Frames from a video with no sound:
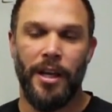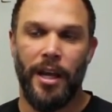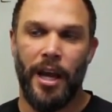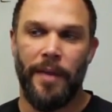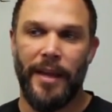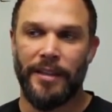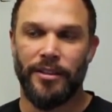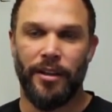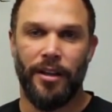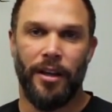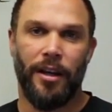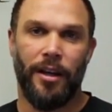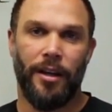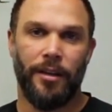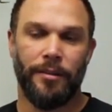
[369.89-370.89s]
And that's gonna
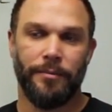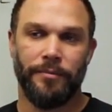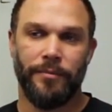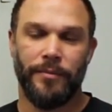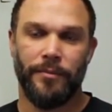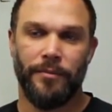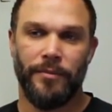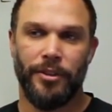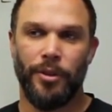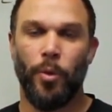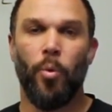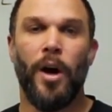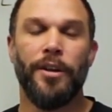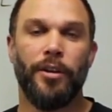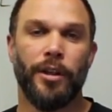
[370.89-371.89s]
um, do
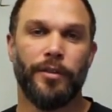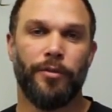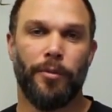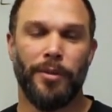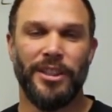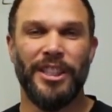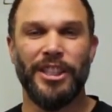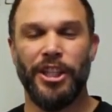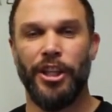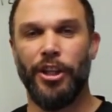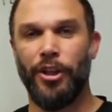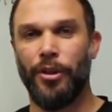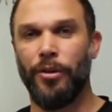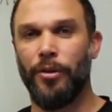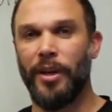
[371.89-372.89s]
wonders for positioning
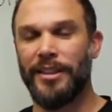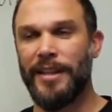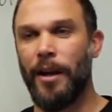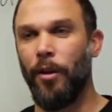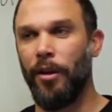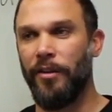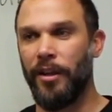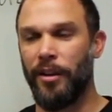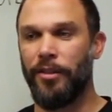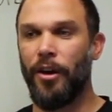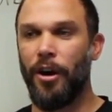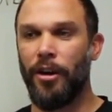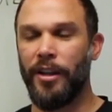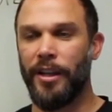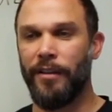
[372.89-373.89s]
you as not only the
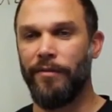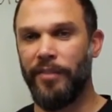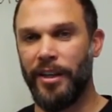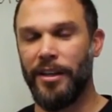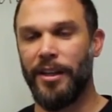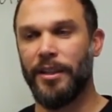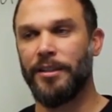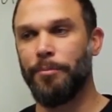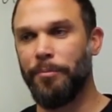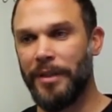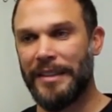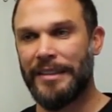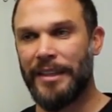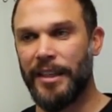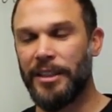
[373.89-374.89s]
authority in fitness,
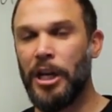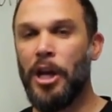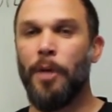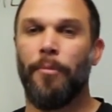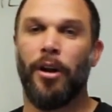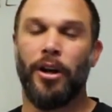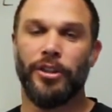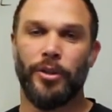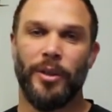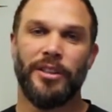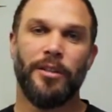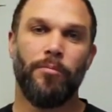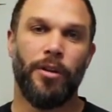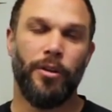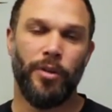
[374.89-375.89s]
business, but also as
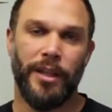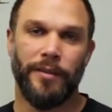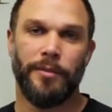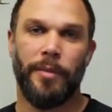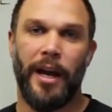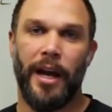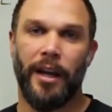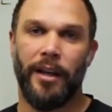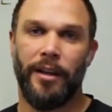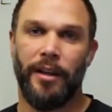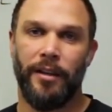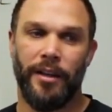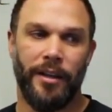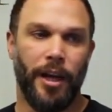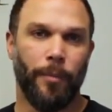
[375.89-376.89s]
someone who gives back and,
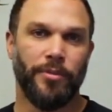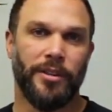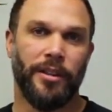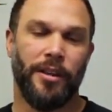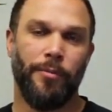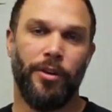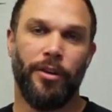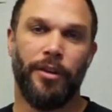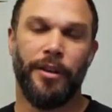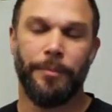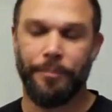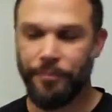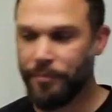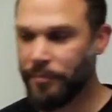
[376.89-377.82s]
and helps the community.